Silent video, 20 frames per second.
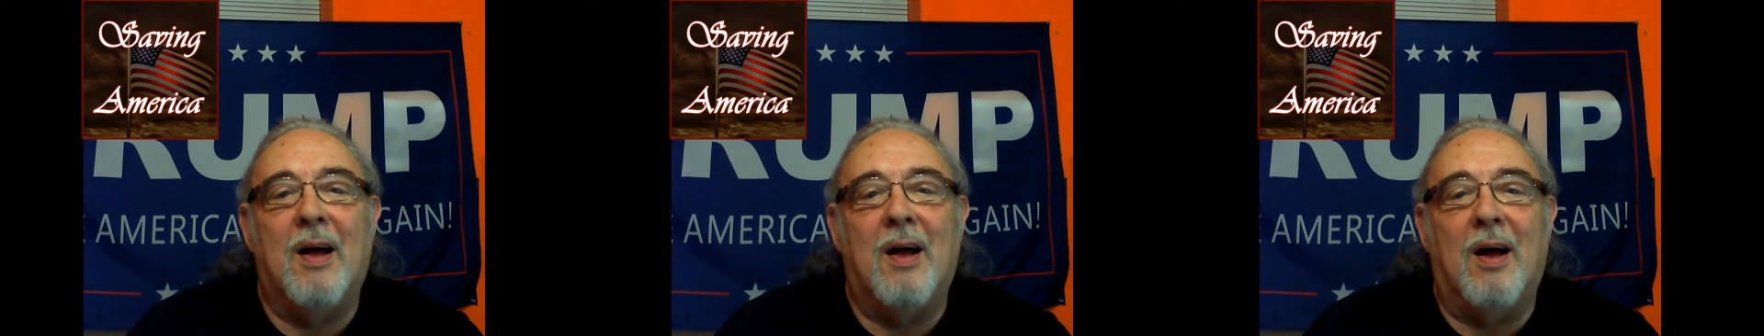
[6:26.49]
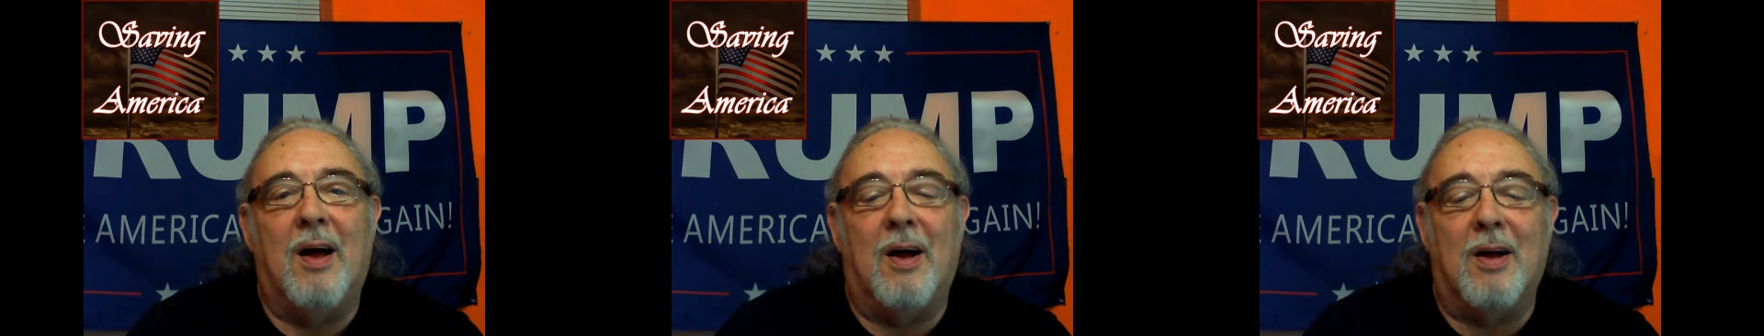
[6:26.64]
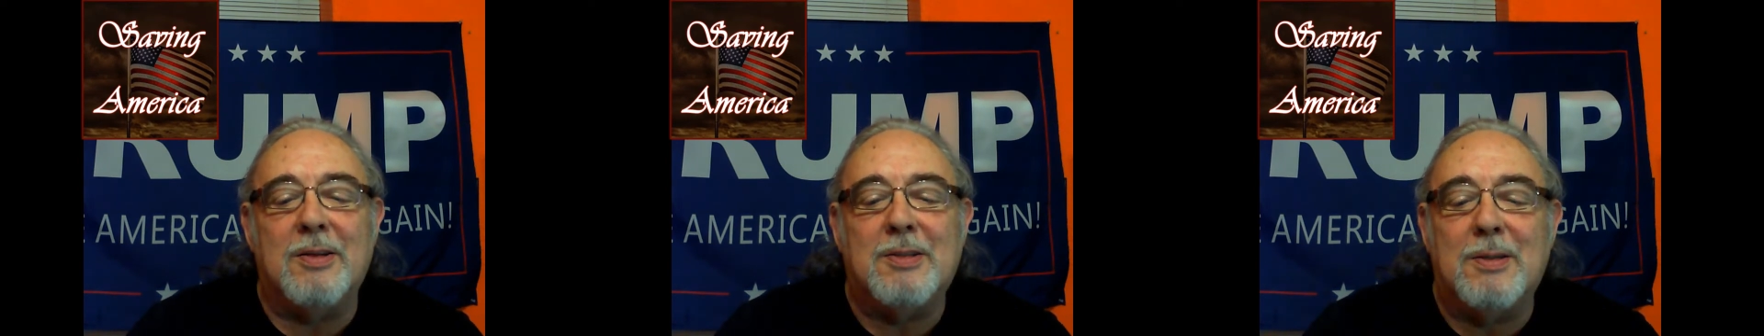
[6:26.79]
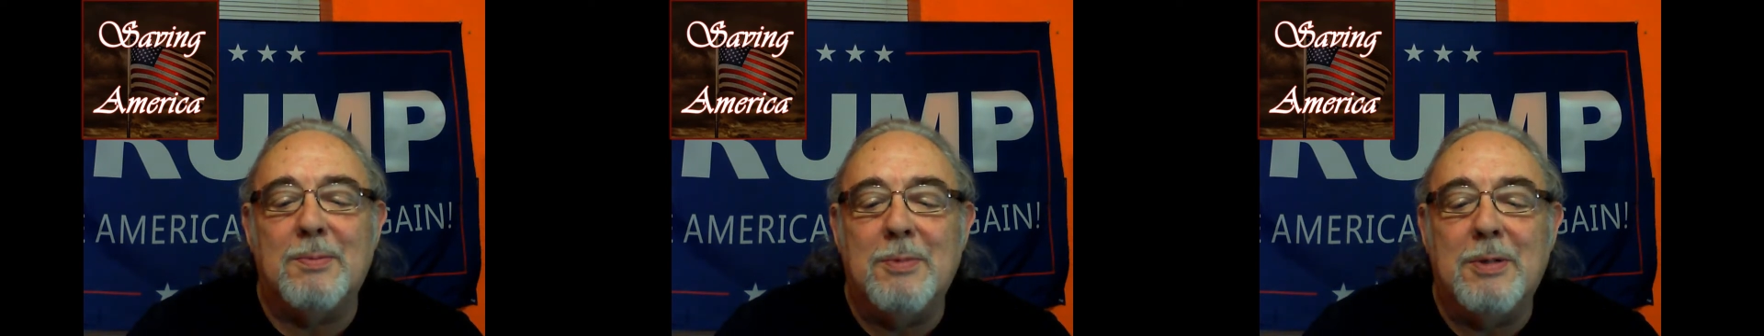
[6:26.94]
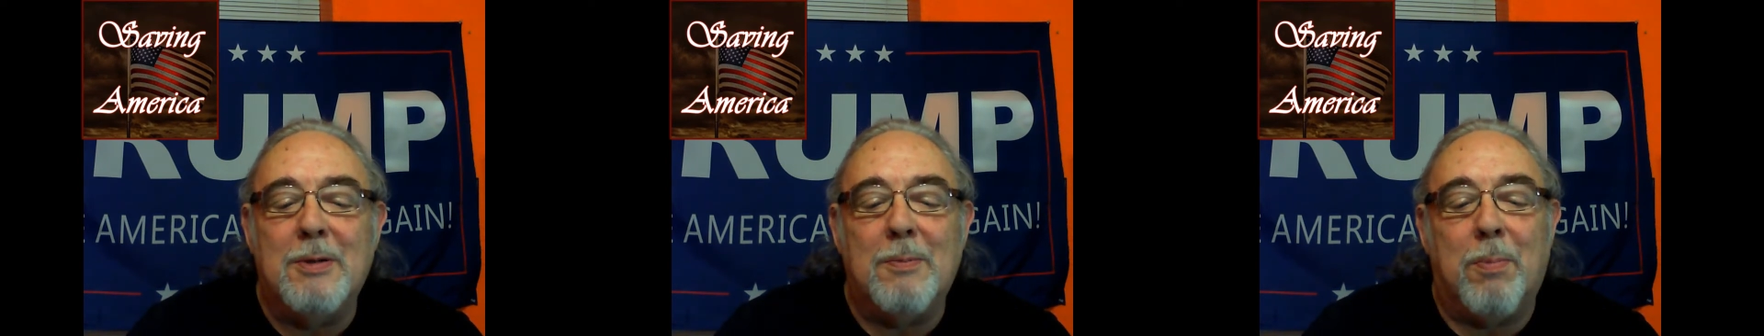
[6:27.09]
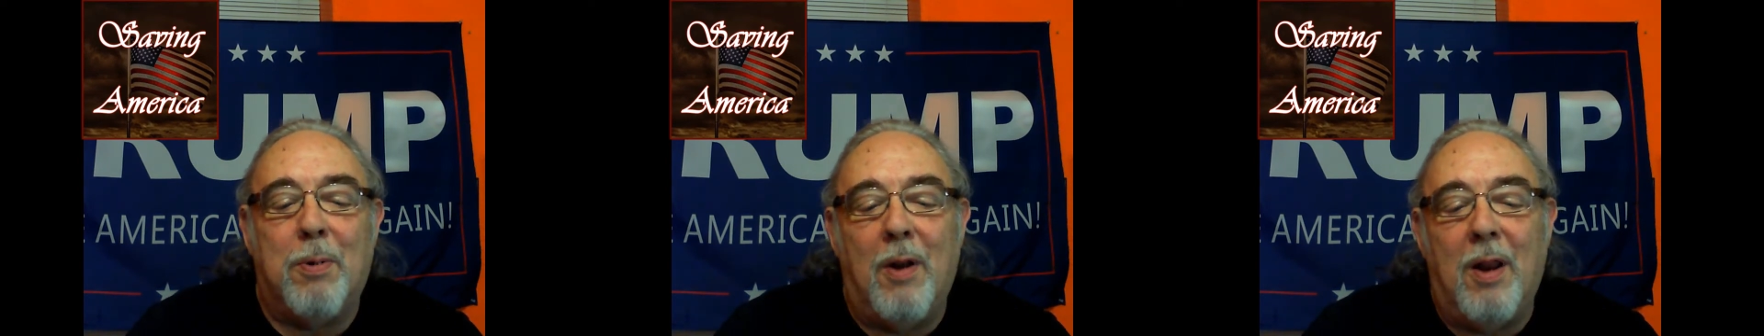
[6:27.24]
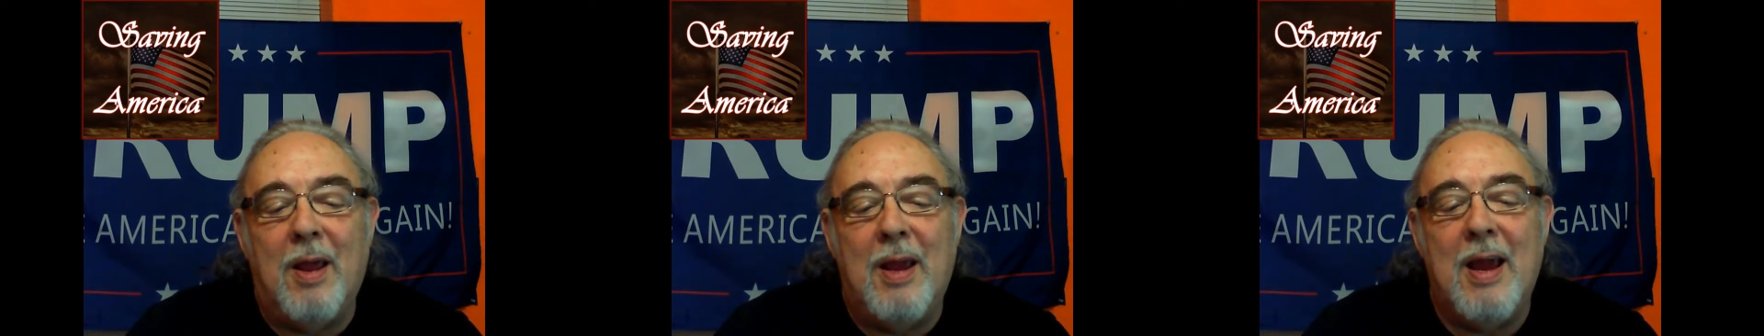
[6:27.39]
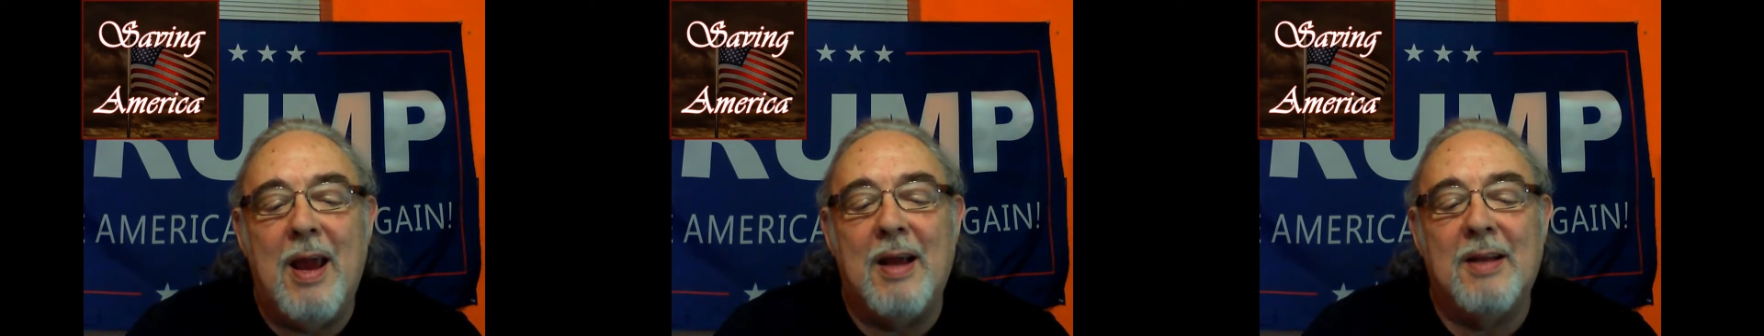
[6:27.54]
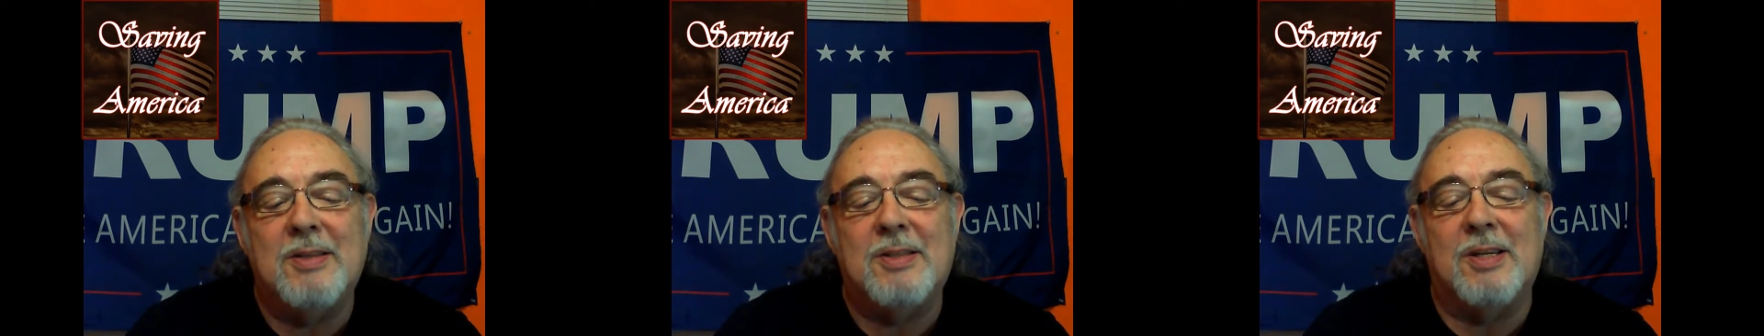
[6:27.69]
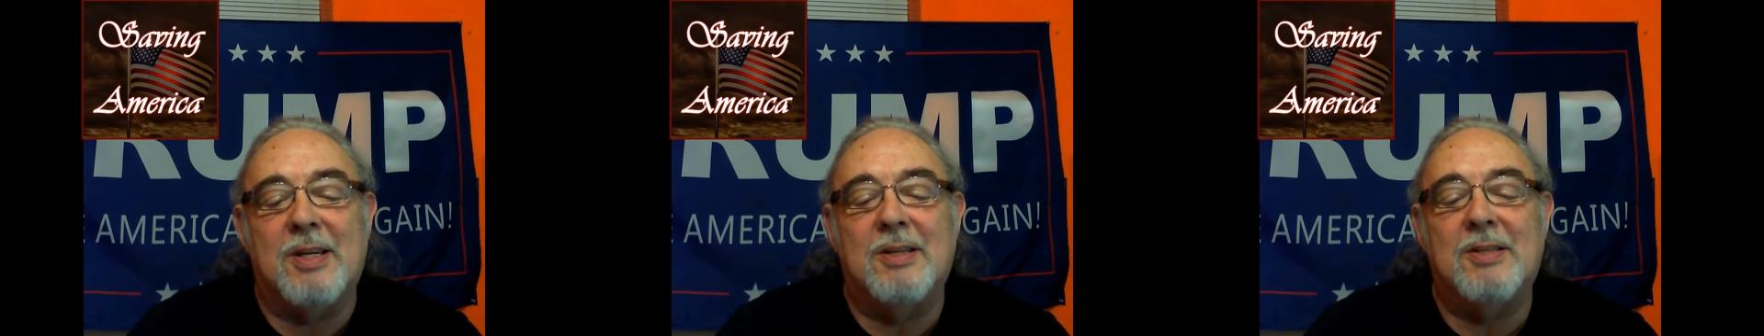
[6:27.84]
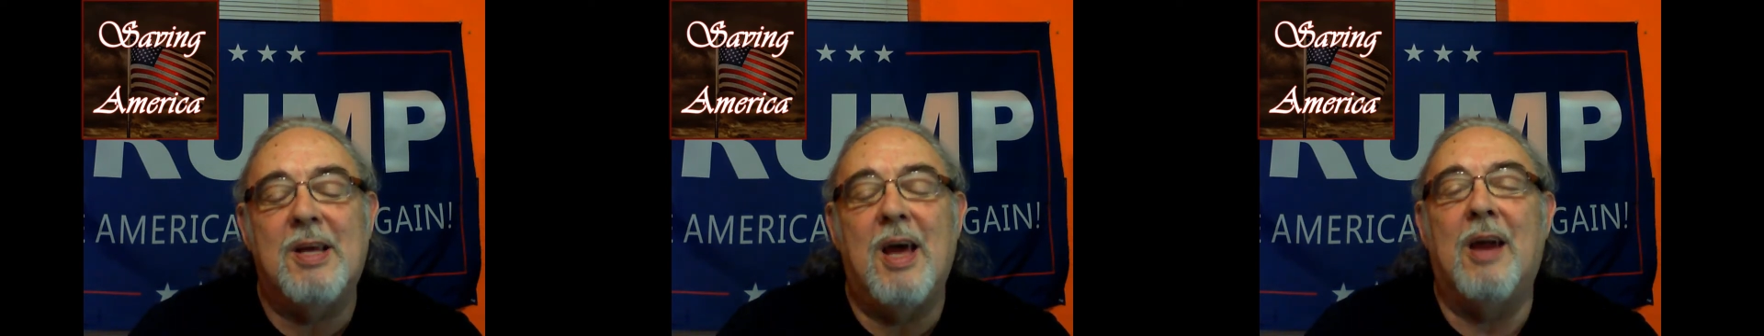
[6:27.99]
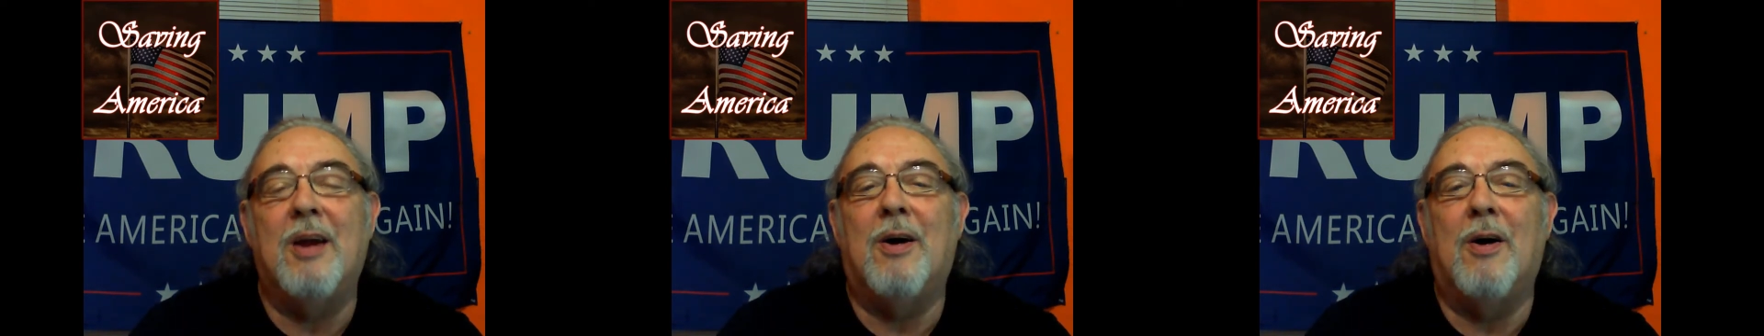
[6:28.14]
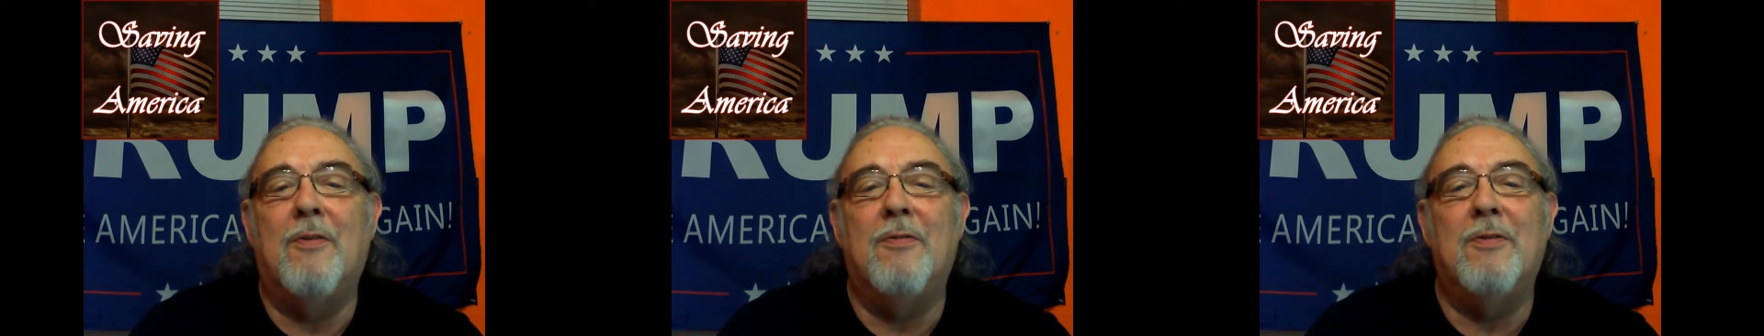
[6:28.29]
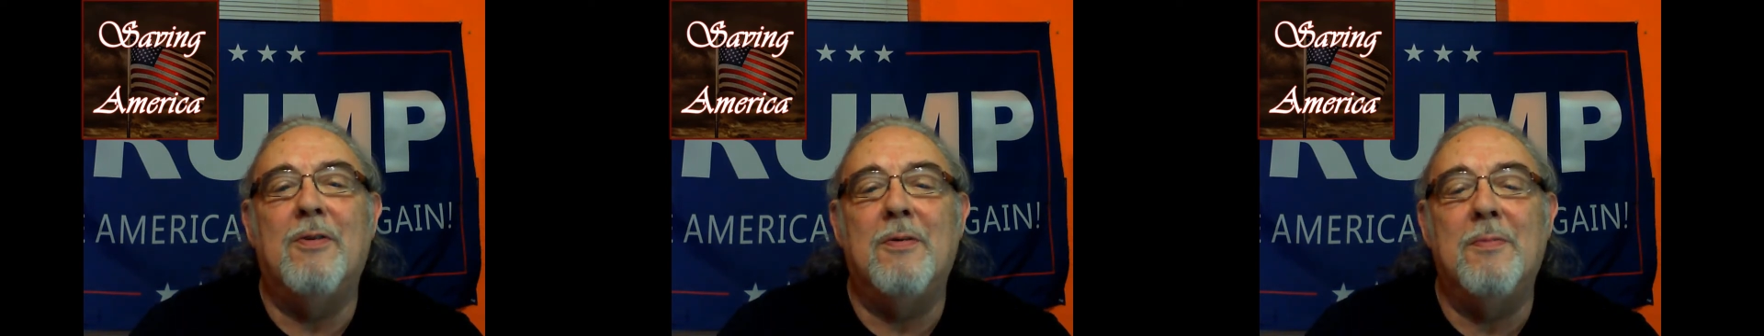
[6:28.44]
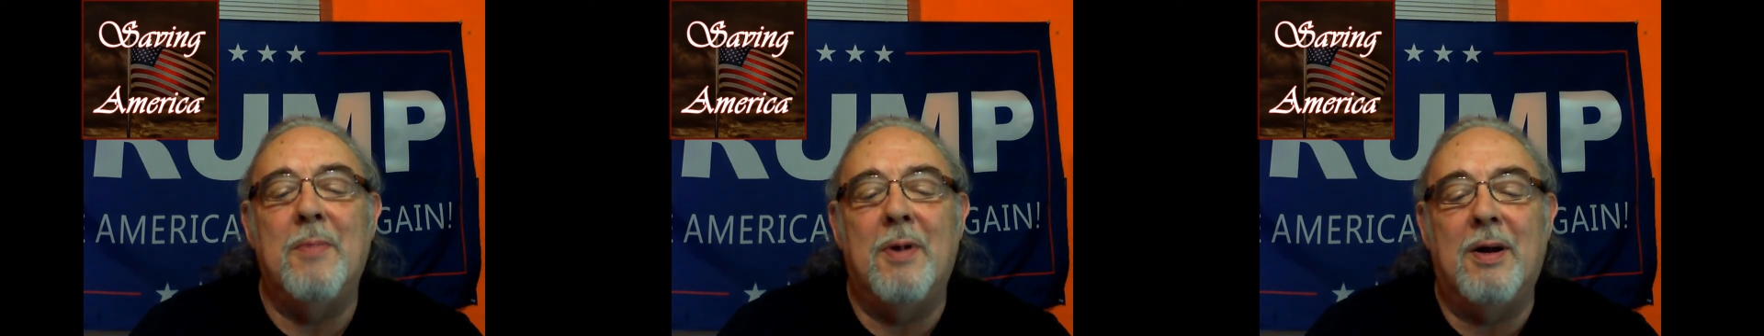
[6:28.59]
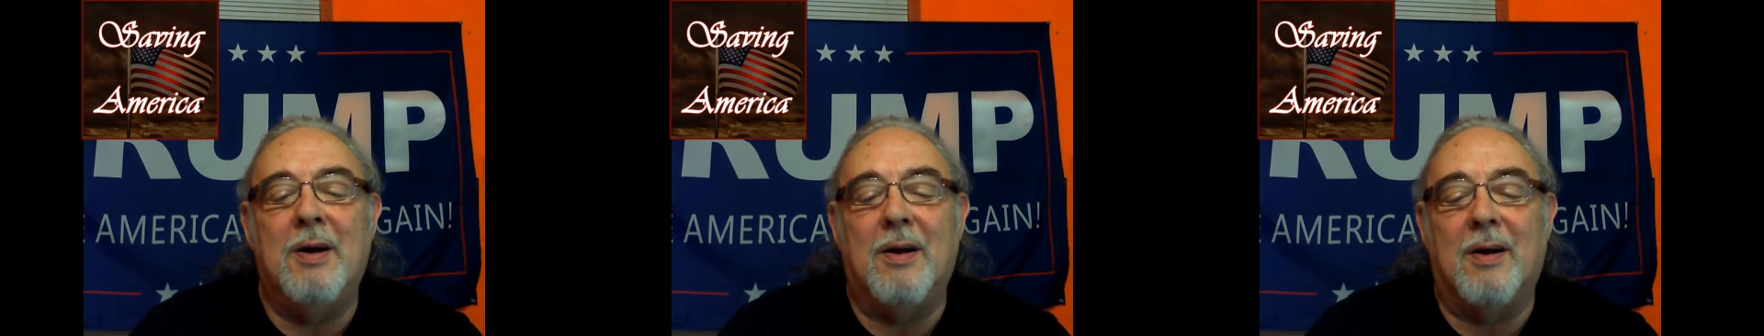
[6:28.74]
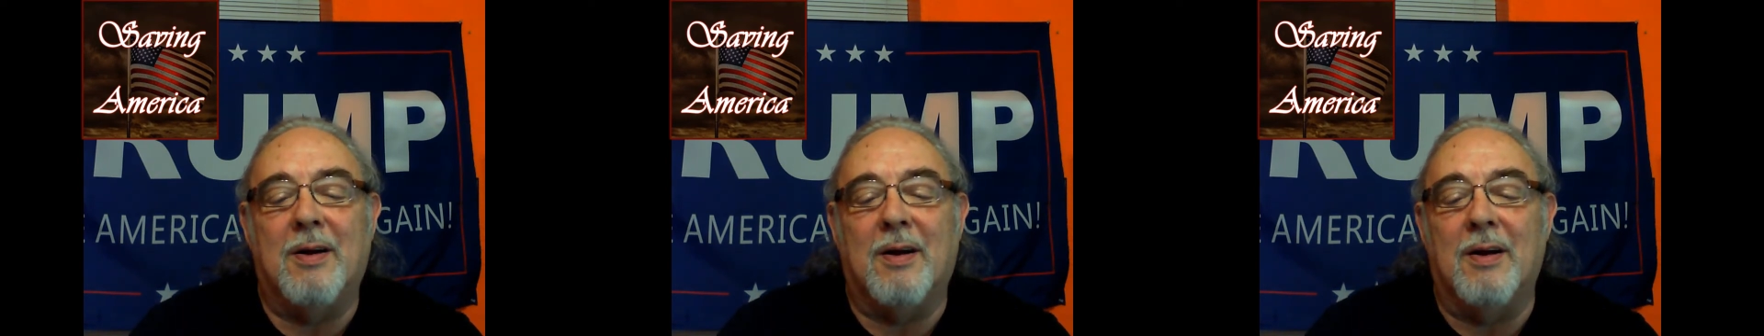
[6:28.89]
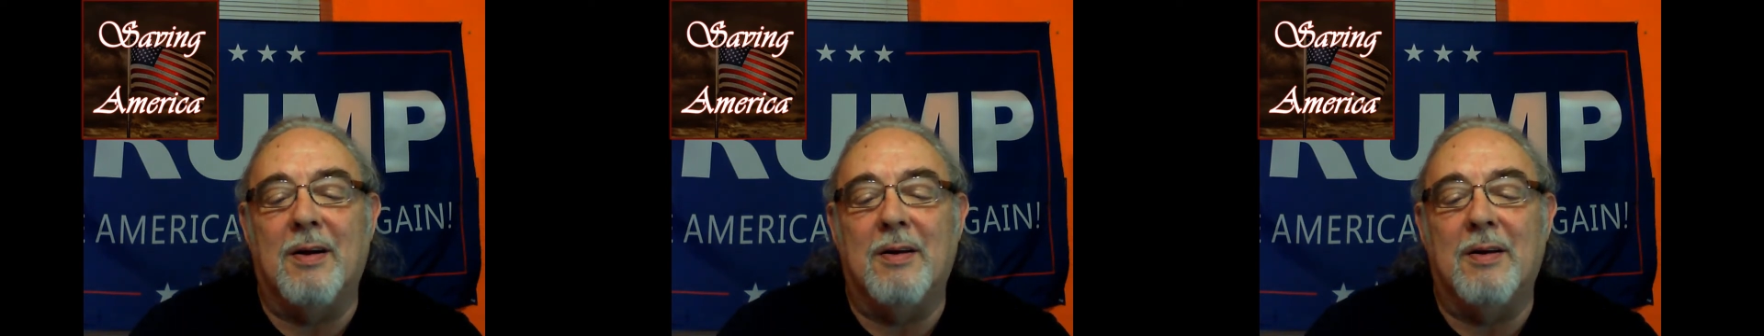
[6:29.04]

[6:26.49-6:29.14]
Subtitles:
ultimate plans to take over America.